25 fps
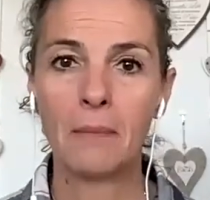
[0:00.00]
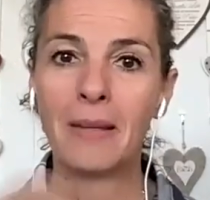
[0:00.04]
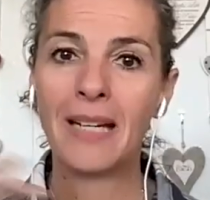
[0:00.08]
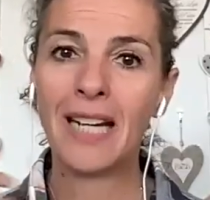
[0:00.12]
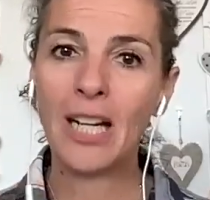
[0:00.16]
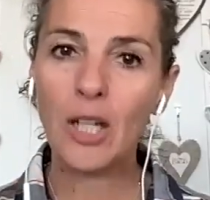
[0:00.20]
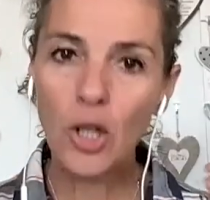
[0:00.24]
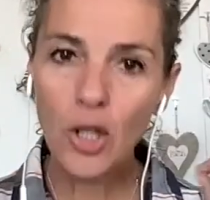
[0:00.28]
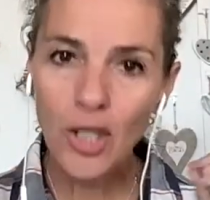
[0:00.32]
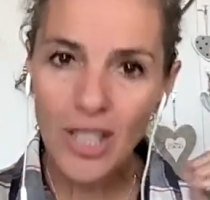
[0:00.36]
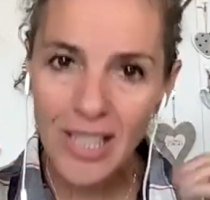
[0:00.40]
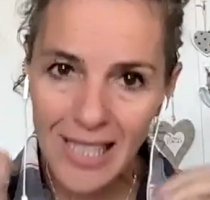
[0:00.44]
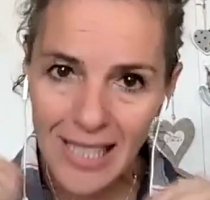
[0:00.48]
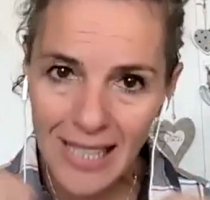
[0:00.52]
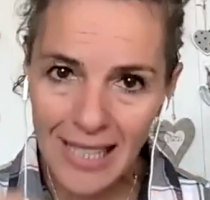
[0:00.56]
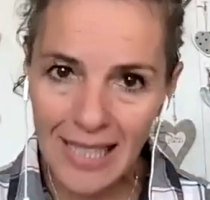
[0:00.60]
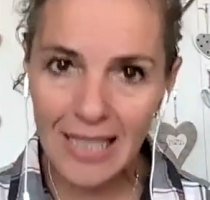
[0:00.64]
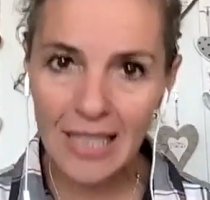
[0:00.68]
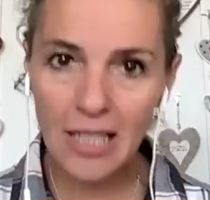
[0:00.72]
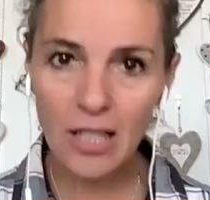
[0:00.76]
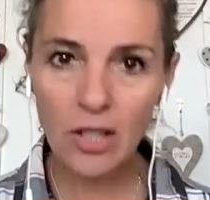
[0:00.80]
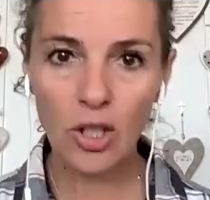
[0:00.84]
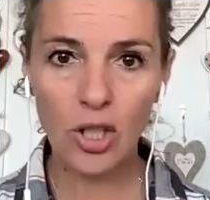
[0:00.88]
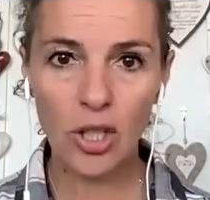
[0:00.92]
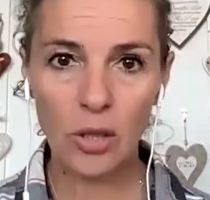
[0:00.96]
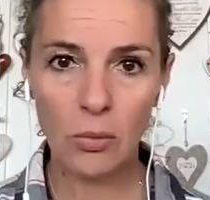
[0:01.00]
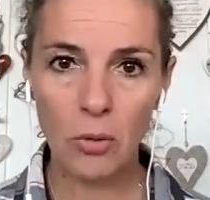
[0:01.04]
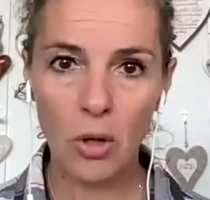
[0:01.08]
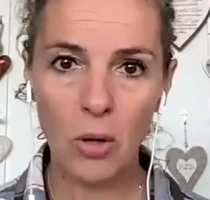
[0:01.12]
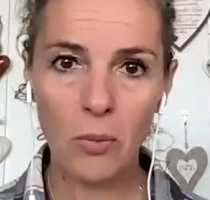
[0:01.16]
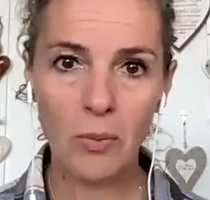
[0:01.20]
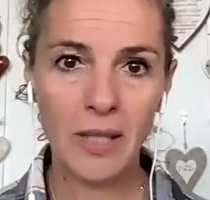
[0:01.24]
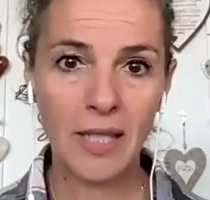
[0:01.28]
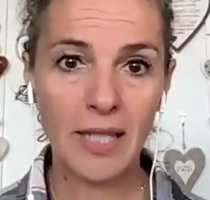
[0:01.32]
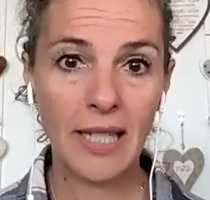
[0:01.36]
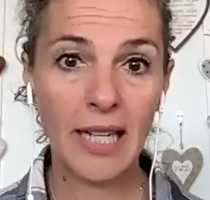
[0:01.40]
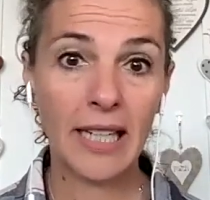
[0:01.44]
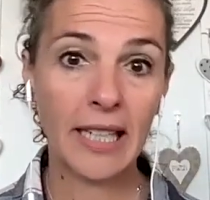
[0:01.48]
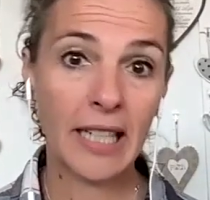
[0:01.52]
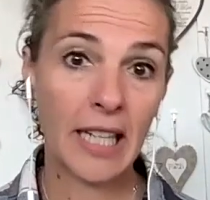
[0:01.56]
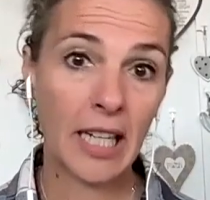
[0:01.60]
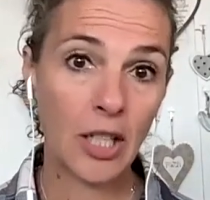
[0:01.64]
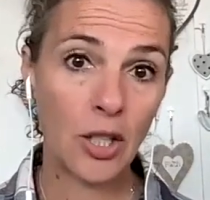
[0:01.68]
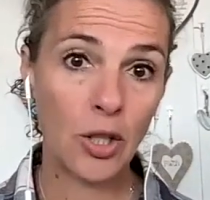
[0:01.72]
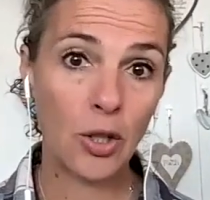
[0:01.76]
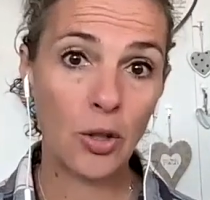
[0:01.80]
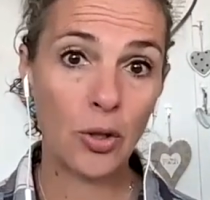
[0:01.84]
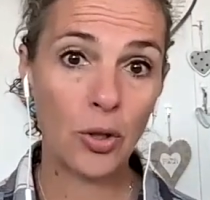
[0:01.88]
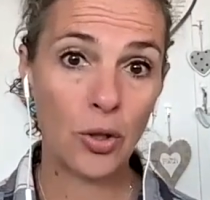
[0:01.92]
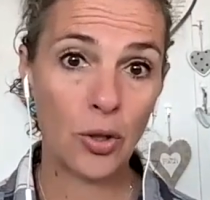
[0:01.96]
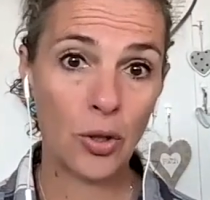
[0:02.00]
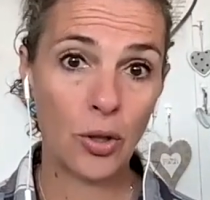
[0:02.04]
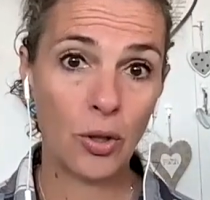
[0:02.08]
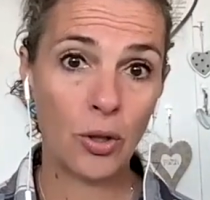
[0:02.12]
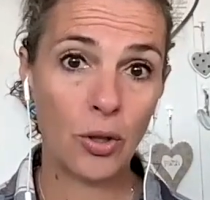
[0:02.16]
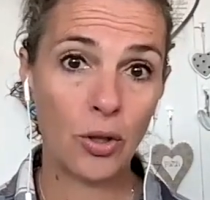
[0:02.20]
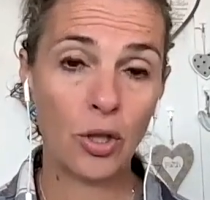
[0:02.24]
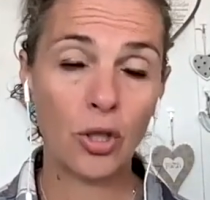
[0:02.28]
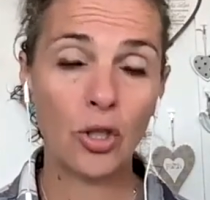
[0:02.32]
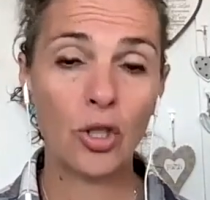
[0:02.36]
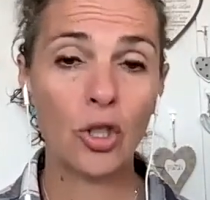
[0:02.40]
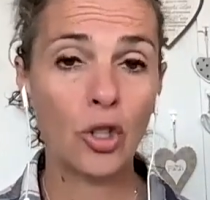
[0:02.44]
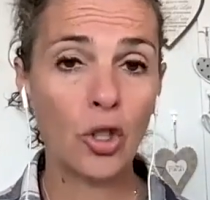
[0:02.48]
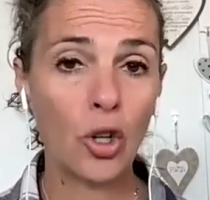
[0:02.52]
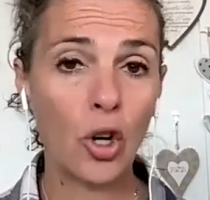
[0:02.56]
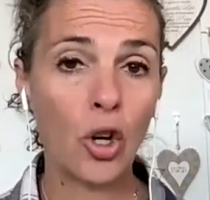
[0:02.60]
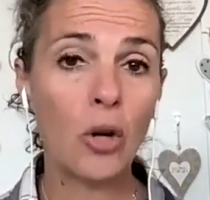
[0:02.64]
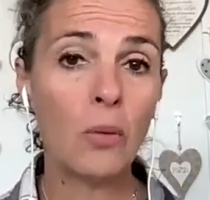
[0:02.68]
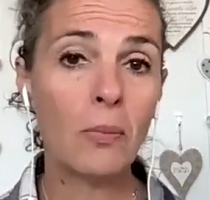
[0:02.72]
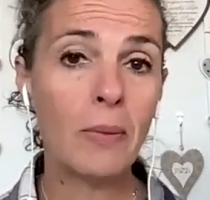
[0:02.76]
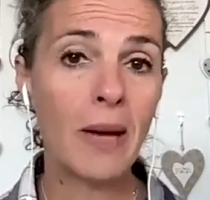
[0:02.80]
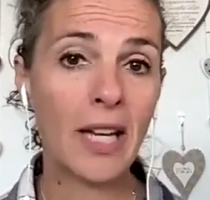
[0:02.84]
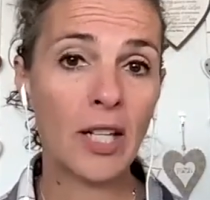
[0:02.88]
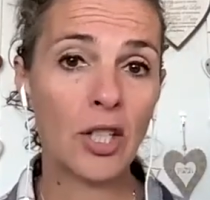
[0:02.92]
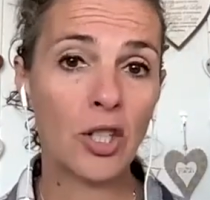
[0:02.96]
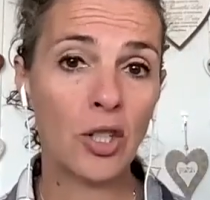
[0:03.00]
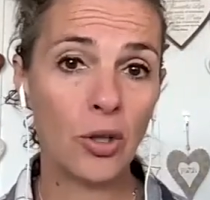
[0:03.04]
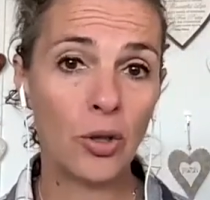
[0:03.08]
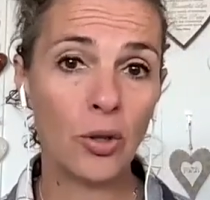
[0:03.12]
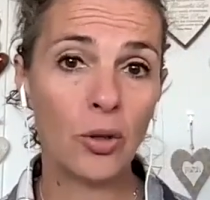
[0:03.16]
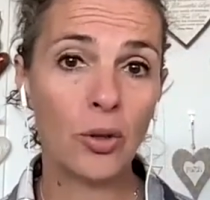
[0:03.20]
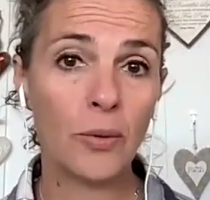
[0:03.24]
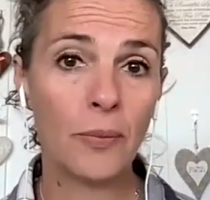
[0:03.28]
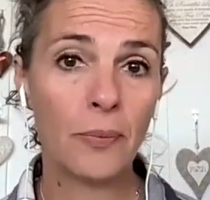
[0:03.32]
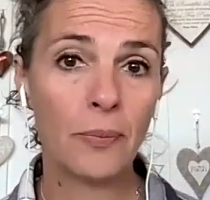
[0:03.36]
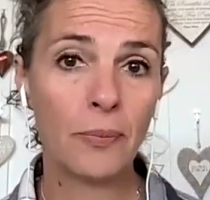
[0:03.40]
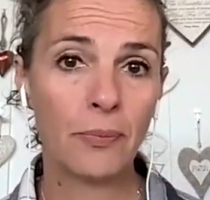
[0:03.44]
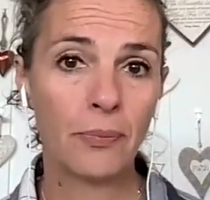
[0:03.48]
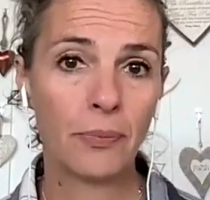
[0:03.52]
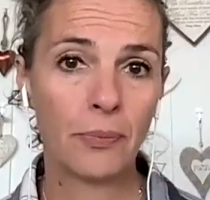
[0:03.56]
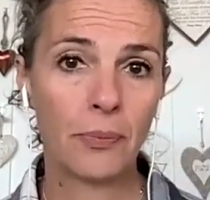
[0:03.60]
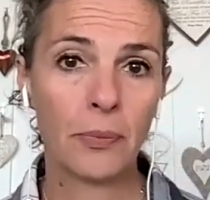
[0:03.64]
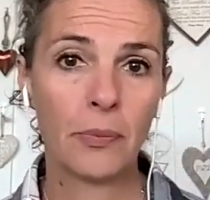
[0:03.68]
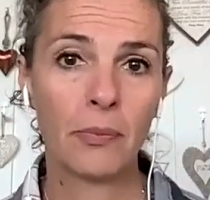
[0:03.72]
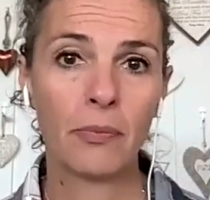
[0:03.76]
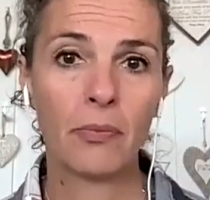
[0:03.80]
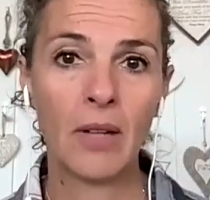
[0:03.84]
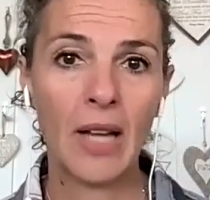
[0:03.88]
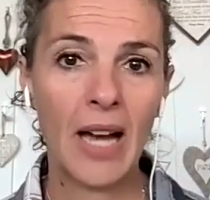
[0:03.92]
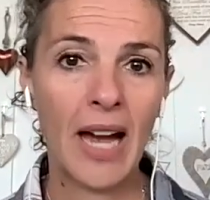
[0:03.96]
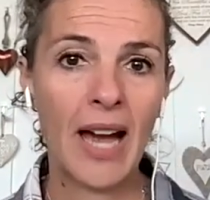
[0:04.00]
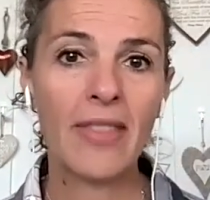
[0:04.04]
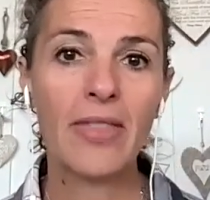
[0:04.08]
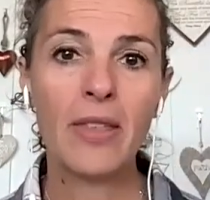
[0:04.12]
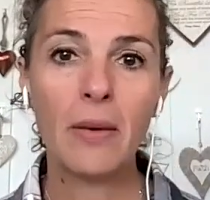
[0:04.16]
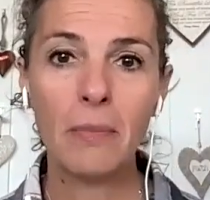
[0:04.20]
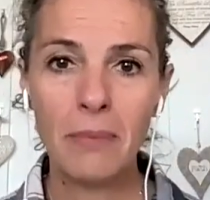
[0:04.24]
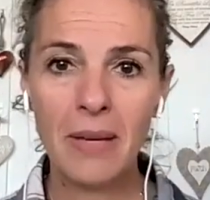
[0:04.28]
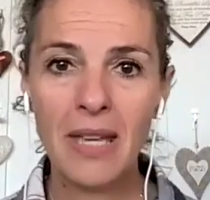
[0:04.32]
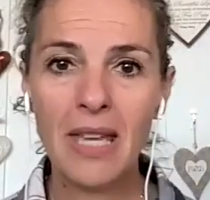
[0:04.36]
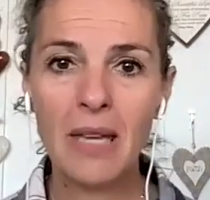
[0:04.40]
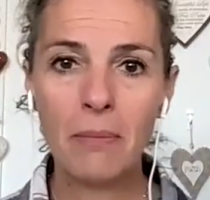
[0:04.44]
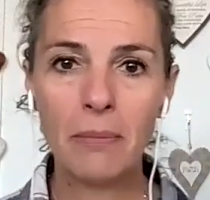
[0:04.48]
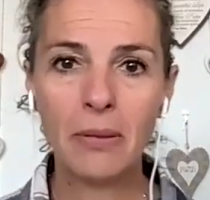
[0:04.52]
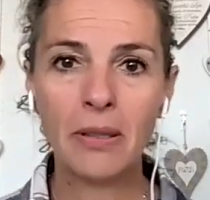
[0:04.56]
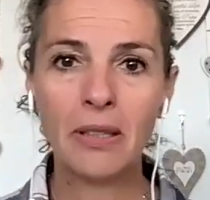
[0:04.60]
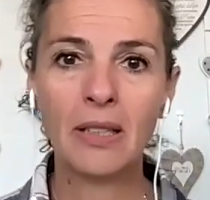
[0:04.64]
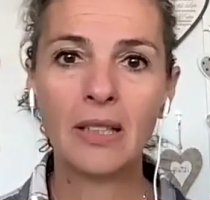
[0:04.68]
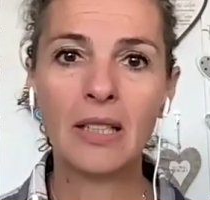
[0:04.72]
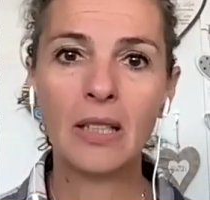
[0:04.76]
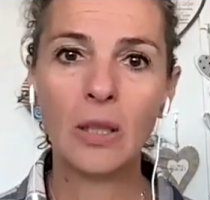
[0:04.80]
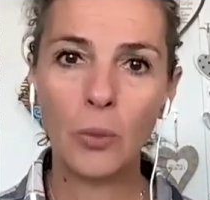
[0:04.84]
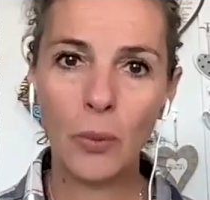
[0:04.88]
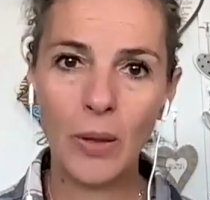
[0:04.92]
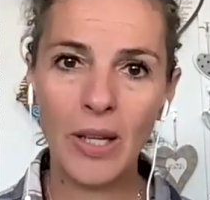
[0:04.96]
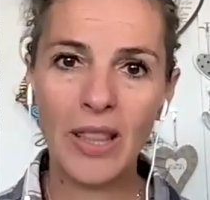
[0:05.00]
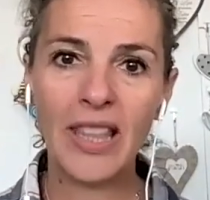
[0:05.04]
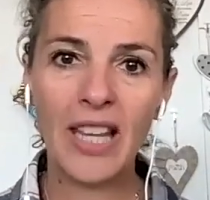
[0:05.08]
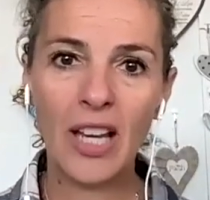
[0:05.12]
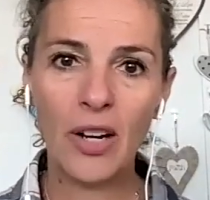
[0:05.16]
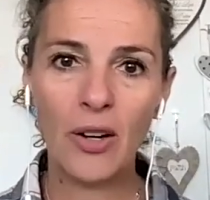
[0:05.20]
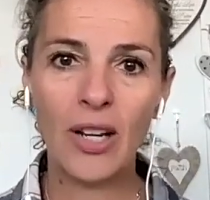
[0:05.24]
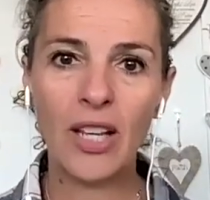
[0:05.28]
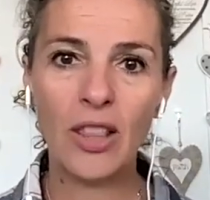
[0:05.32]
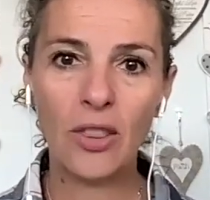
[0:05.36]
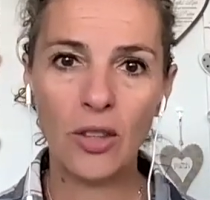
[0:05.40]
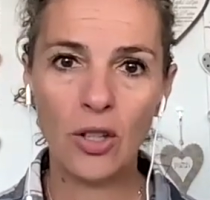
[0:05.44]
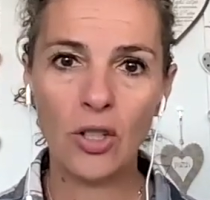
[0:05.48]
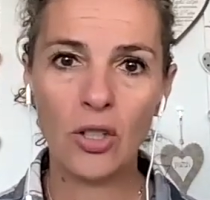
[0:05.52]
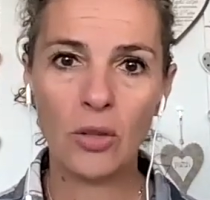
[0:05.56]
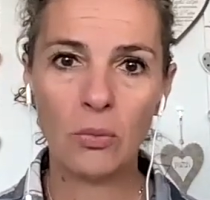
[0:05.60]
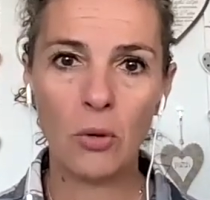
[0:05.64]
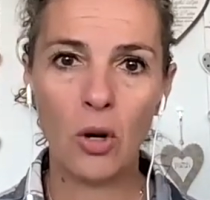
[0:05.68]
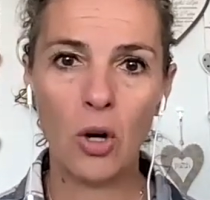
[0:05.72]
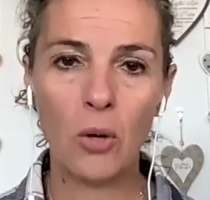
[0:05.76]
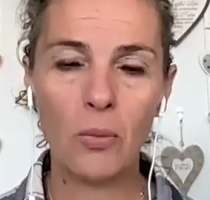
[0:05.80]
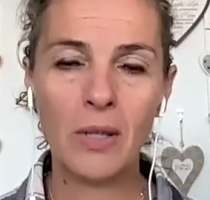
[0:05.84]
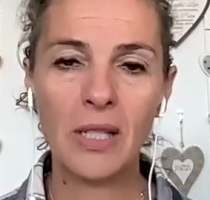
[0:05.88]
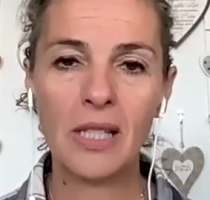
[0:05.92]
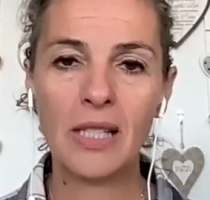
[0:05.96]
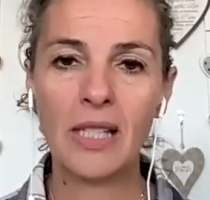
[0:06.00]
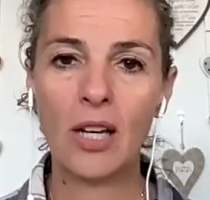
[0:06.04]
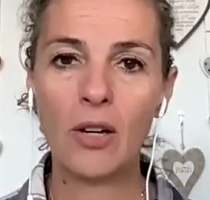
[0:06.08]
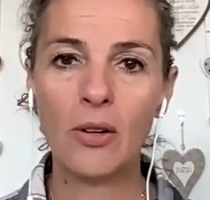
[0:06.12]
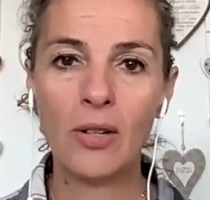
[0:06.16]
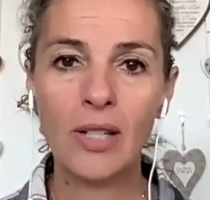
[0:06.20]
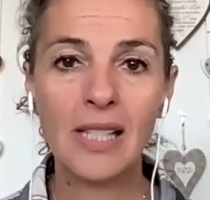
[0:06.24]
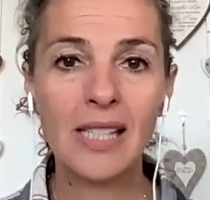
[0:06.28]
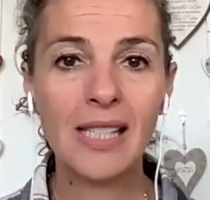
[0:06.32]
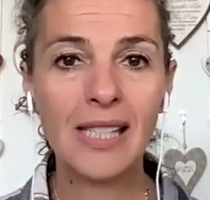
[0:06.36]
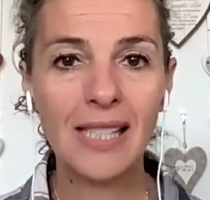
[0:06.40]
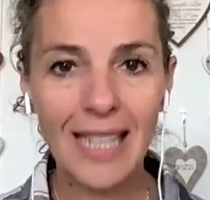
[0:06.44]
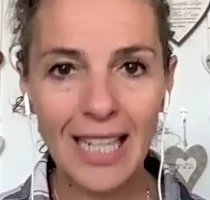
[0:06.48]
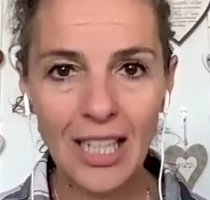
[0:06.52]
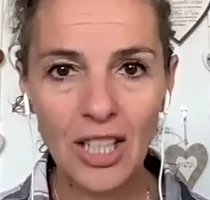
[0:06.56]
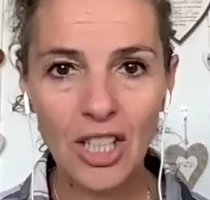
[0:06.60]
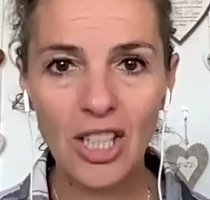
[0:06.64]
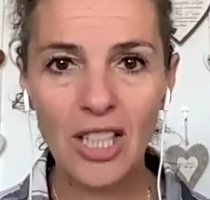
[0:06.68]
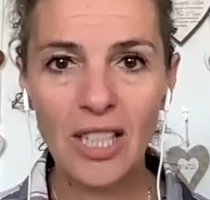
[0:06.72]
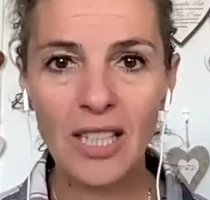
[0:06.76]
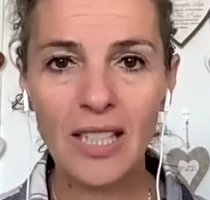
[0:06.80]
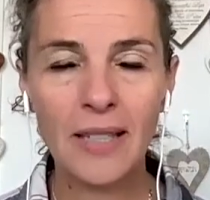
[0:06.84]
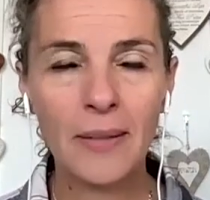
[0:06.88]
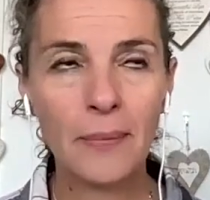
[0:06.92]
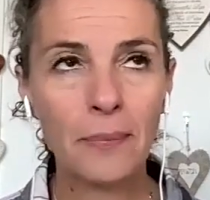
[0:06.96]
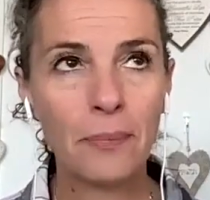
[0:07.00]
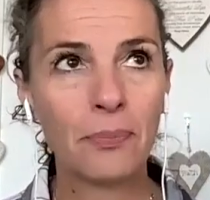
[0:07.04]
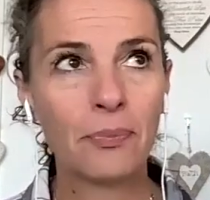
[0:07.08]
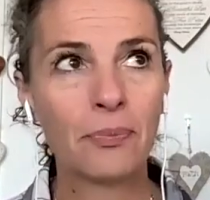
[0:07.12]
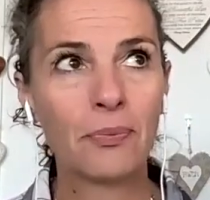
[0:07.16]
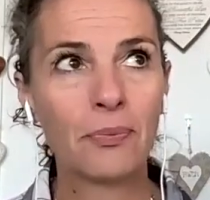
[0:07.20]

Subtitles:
but I don't sit in those moments like I used to. So to go back to other people and when they're in those moments, they're in such a...